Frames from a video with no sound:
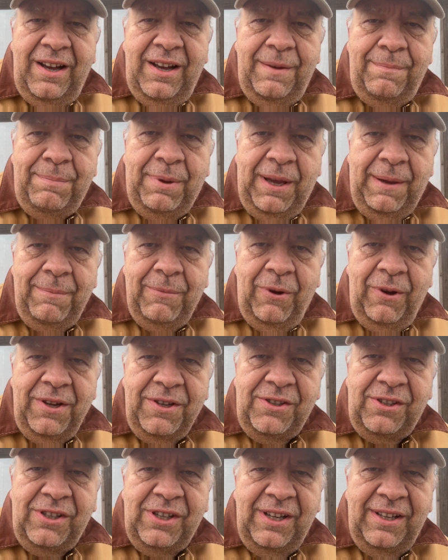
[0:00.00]
peat
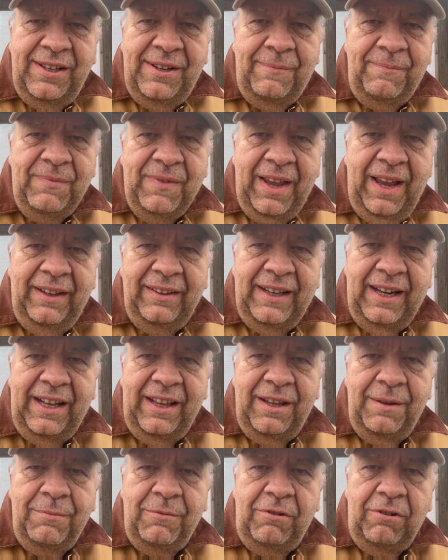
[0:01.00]
moss and
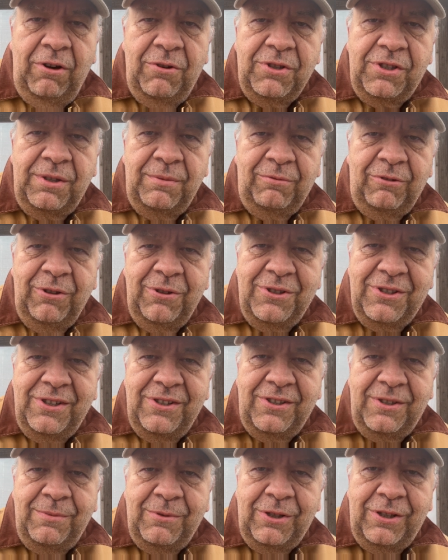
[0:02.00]
letting them grow some roots
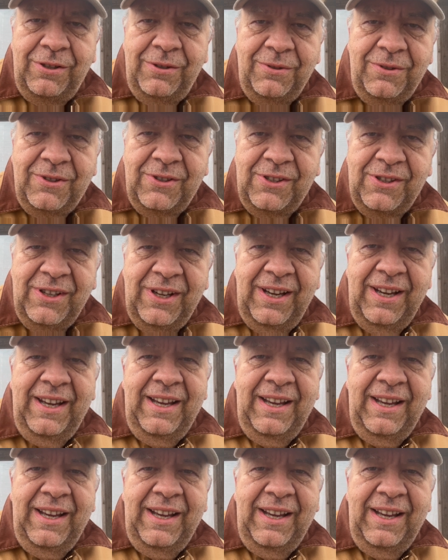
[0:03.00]
and some shoots